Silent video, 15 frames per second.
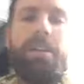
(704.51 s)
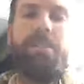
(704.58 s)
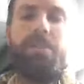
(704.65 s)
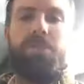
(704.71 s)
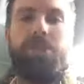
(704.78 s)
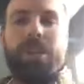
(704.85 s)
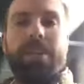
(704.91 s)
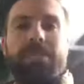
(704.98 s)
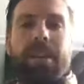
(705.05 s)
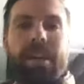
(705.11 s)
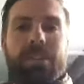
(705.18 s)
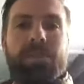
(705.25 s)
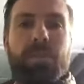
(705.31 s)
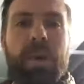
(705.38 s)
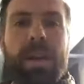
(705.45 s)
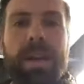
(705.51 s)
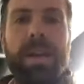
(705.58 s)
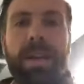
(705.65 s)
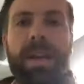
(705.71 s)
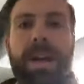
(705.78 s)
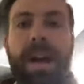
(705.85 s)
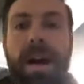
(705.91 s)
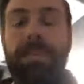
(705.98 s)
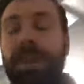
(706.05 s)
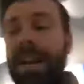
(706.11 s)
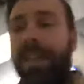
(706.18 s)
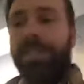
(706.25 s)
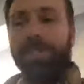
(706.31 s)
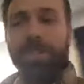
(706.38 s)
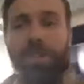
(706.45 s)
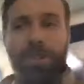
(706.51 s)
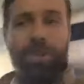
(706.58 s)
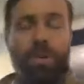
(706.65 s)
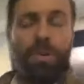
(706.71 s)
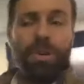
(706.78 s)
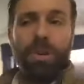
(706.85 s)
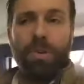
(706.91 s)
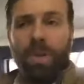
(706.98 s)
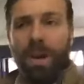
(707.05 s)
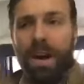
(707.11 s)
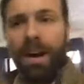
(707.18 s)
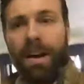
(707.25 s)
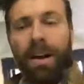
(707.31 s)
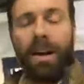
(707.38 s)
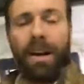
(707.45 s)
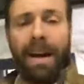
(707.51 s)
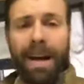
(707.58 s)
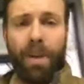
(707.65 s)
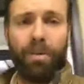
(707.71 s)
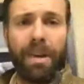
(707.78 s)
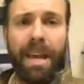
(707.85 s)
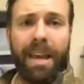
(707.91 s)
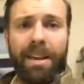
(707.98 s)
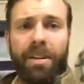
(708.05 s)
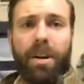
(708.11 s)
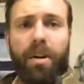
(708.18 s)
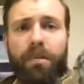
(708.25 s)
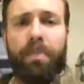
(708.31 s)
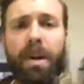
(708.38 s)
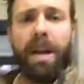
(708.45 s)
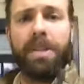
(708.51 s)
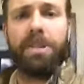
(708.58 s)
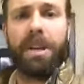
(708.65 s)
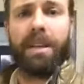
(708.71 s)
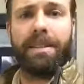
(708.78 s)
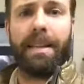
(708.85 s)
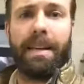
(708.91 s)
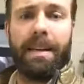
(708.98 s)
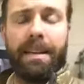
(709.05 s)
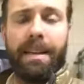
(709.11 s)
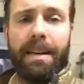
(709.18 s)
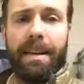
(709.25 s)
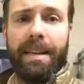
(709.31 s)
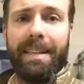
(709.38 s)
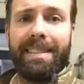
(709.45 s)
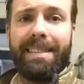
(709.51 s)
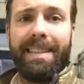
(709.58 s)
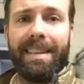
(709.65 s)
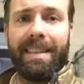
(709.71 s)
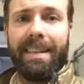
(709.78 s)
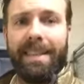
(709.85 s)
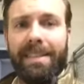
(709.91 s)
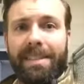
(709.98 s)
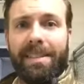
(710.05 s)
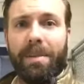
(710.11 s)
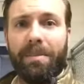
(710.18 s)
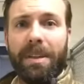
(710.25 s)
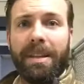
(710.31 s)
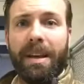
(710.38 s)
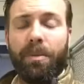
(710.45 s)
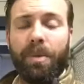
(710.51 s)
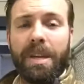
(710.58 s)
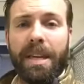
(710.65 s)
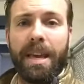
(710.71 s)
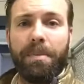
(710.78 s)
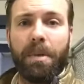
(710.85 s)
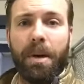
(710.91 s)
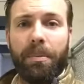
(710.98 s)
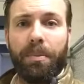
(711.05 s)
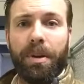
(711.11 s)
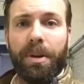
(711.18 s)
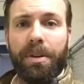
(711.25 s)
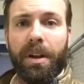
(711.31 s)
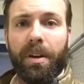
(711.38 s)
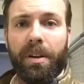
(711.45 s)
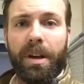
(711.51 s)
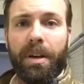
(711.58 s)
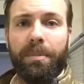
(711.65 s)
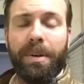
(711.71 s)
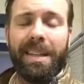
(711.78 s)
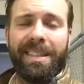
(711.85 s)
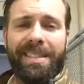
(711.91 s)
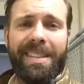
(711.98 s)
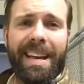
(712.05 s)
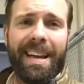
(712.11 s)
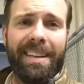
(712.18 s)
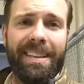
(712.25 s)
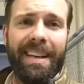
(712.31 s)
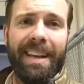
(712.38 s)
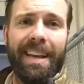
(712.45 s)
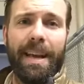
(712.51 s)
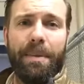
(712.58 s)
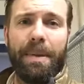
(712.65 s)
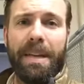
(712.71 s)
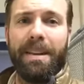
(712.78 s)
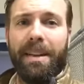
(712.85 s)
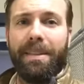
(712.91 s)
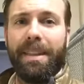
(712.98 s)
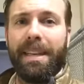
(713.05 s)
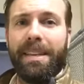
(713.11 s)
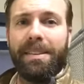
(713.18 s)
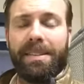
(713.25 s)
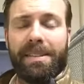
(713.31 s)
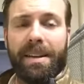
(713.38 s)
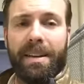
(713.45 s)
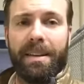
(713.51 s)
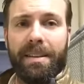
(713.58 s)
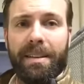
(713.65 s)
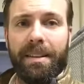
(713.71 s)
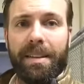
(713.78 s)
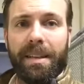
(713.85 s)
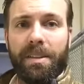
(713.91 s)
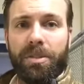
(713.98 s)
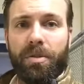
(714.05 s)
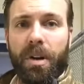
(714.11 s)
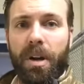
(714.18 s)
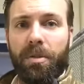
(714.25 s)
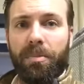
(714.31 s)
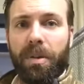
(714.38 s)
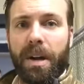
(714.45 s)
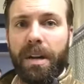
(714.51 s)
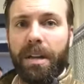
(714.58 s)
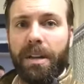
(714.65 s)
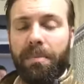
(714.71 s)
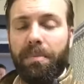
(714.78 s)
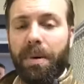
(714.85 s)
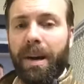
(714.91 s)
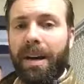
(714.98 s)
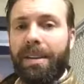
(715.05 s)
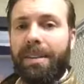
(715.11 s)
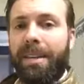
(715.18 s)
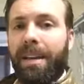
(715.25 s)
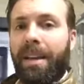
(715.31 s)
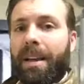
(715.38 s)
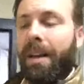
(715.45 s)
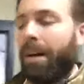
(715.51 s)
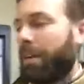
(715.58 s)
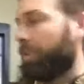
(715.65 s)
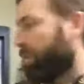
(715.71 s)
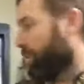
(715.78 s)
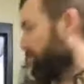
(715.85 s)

so John's on his way. I'm going to actually show you uh, how we hand off projects, and uh, it's a uh, it's something that we came up with in our company. It's not, I mean, nothing is uh, nothing is groundbreaking, but uh, you want to